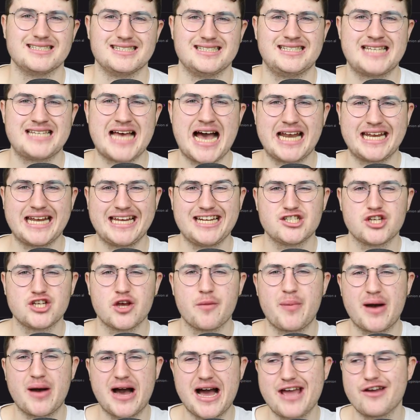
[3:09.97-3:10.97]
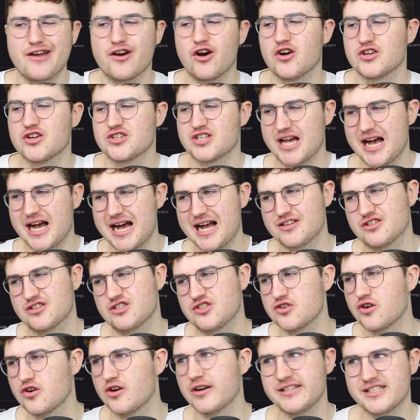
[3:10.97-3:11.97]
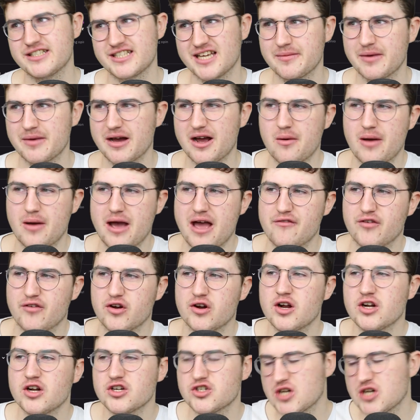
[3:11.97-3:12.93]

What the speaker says: Dani Ceballos has joined him, however.